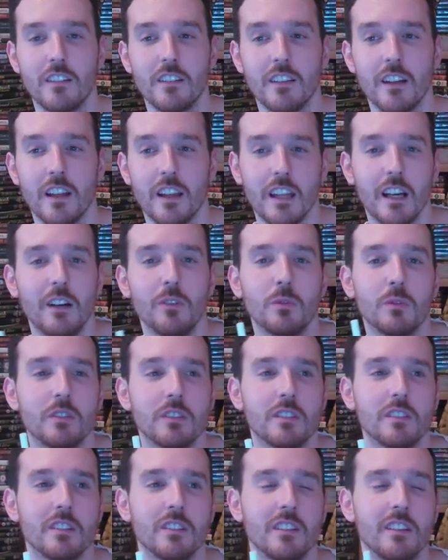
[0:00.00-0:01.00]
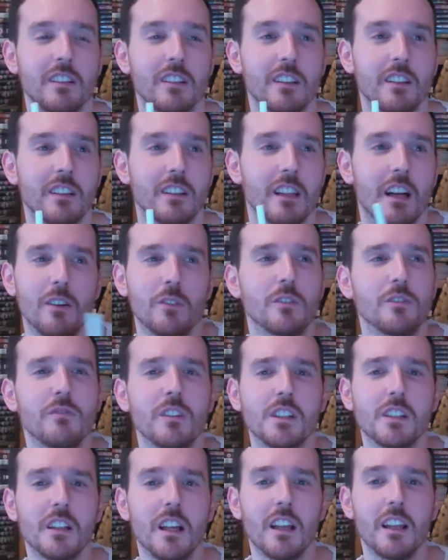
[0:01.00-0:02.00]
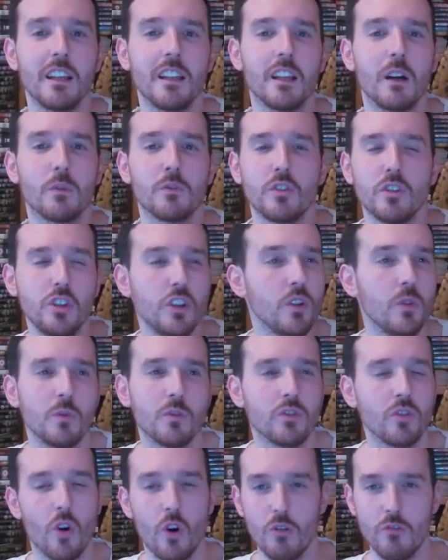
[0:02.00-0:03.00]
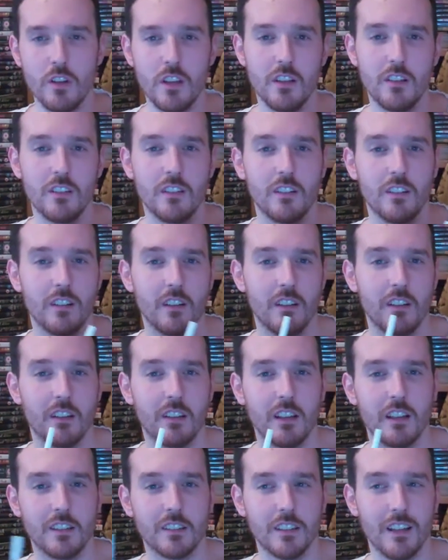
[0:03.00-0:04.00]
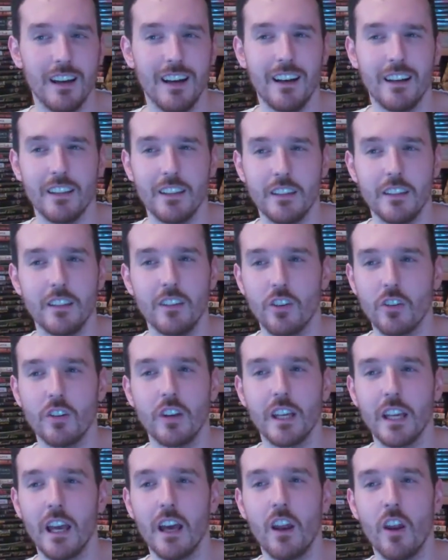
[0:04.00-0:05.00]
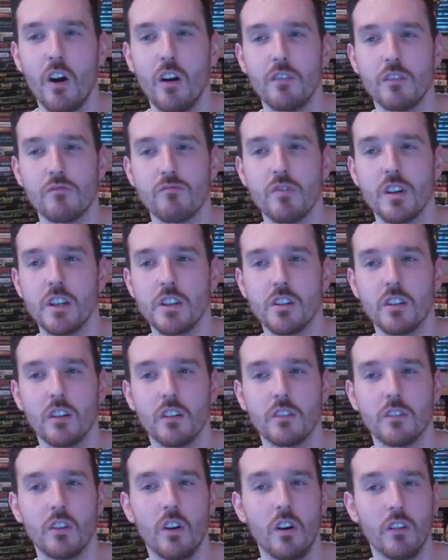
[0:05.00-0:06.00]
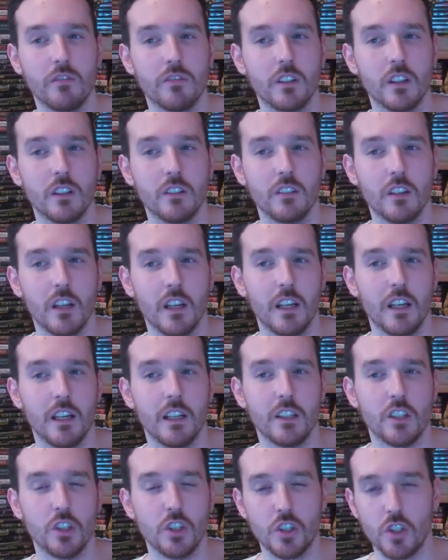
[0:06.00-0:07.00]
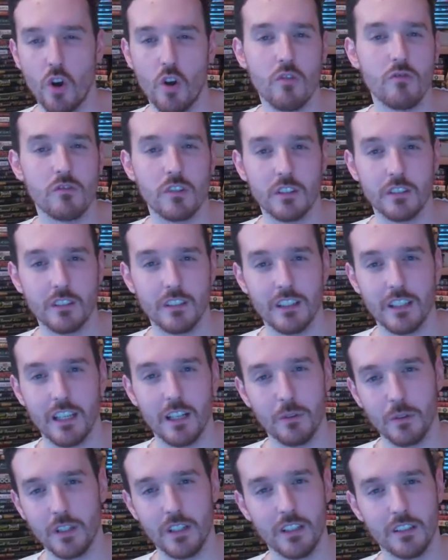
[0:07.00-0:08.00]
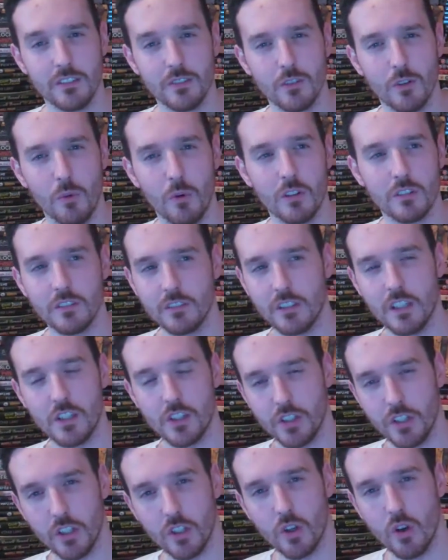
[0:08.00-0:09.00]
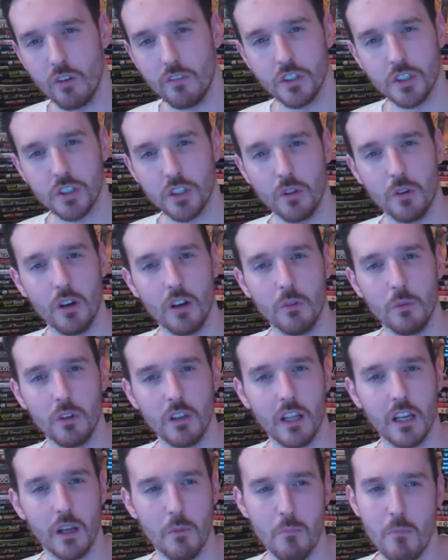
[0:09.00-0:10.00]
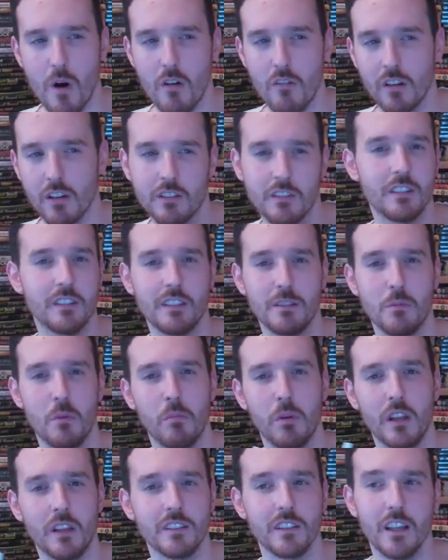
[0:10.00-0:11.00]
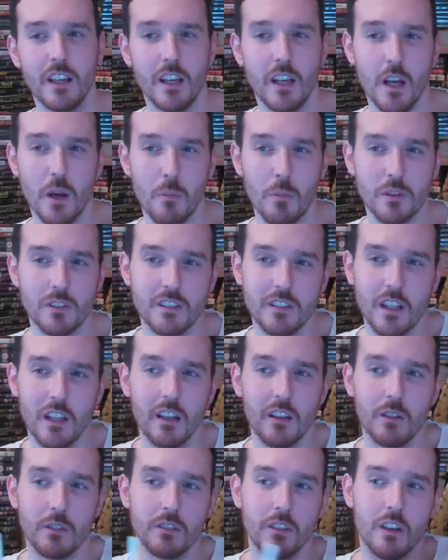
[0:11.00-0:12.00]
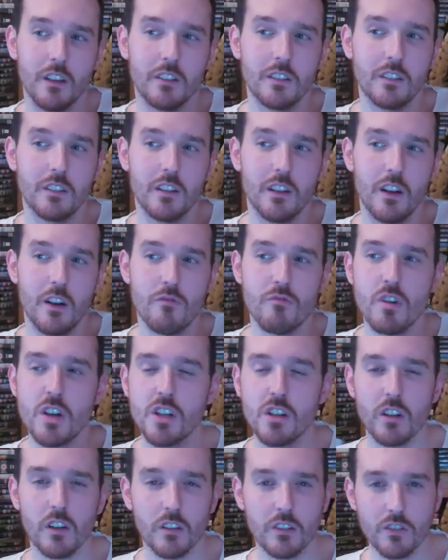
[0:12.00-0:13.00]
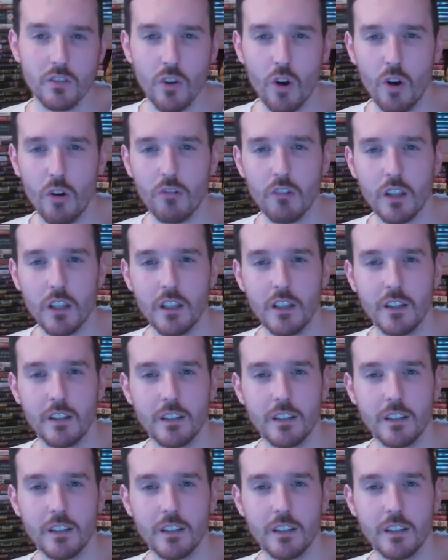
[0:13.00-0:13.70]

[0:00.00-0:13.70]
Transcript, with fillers: Like that was, that was originality. That was a new story. That was aye. You're not going to get a lot of original sort of genres nowadays. So it was essentially a cover shooter with like a moral system in place. But still, it was is an original story.